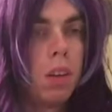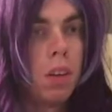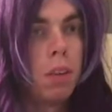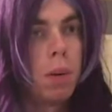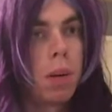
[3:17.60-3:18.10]

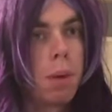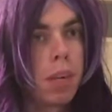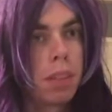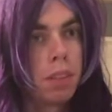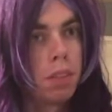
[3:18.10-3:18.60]
on my
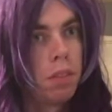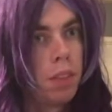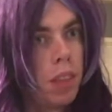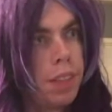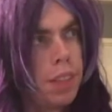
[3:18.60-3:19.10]
back.
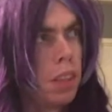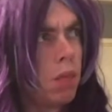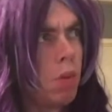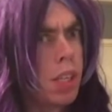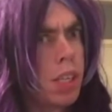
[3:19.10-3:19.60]
I think,
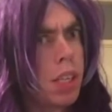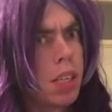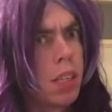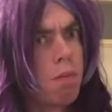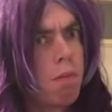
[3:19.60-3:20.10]
what's this?